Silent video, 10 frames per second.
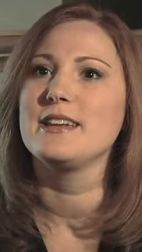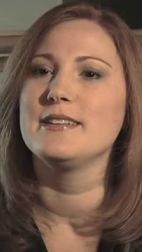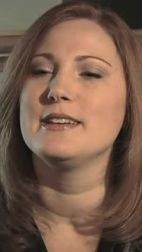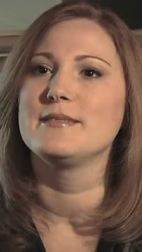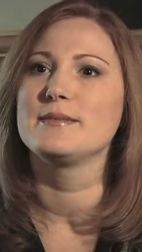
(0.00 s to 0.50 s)
in
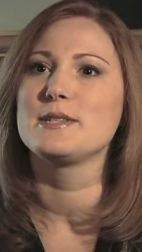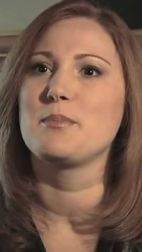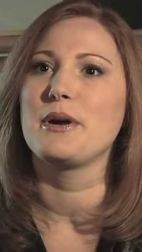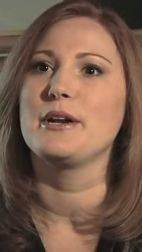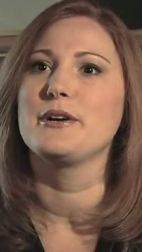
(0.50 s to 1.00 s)
the
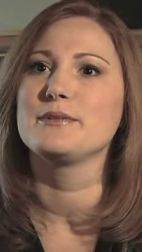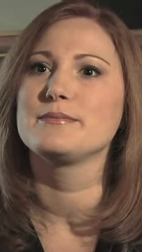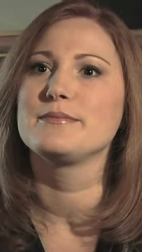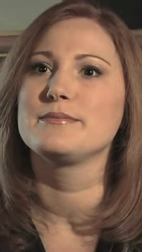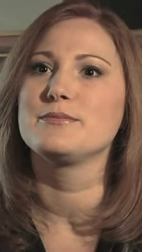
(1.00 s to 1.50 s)
soprano
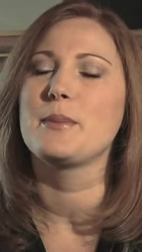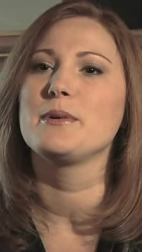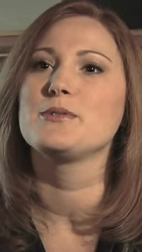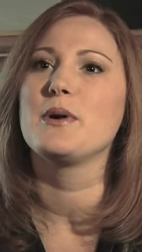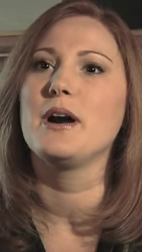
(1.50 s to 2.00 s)

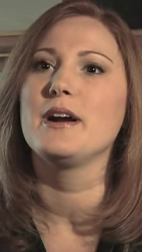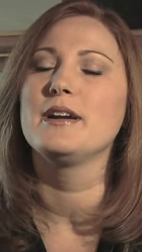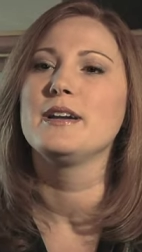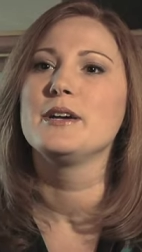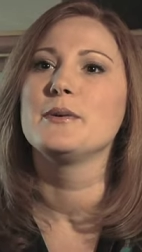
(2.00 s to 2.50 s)
repertoire,
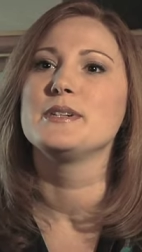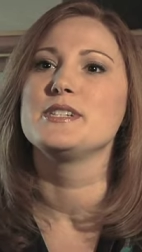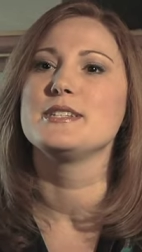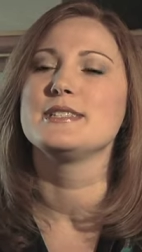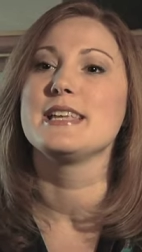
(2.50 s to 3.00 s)

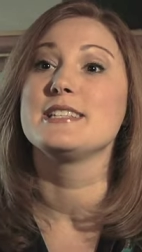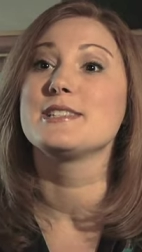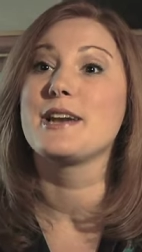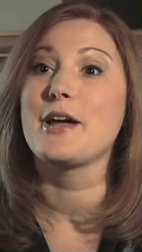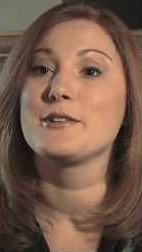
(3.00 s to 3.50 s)
which is È
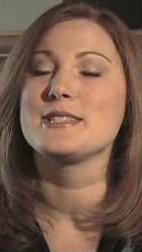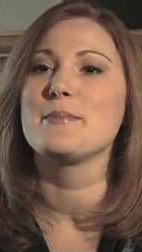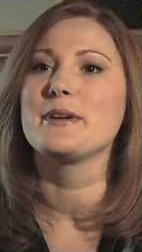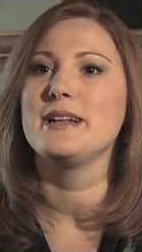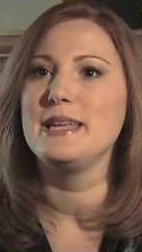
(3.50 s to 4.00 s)
strano
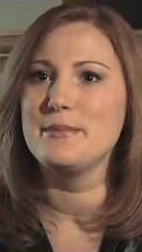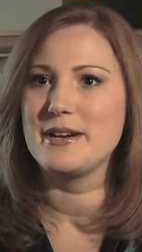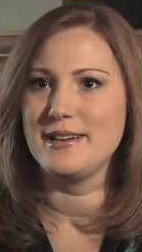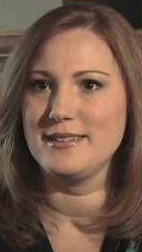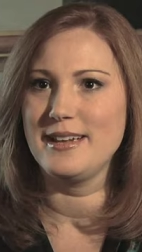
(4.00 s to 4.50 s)
Sempre
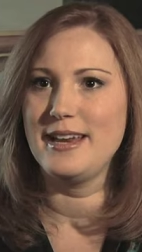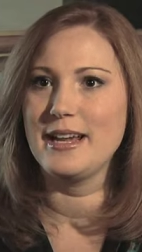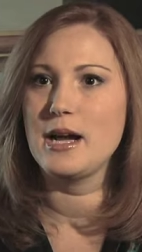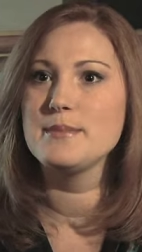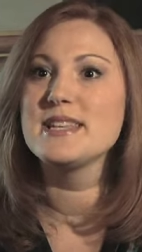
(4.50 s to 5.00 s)
Libera, and
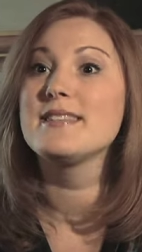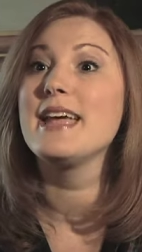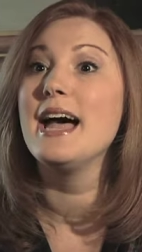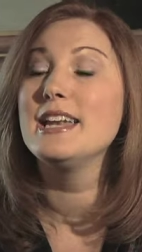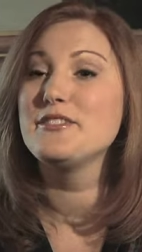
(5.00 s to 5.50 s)
it comes at
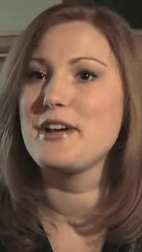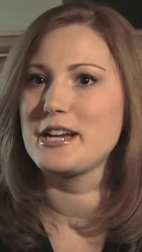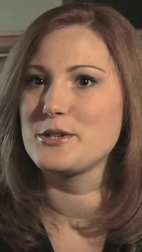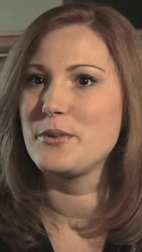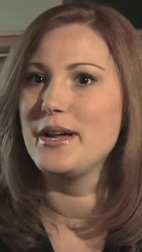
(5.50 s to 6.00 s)
the end of
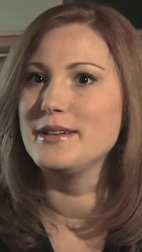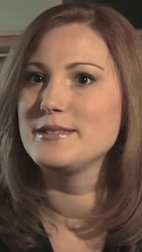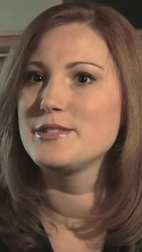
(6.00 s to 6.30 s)
Act One.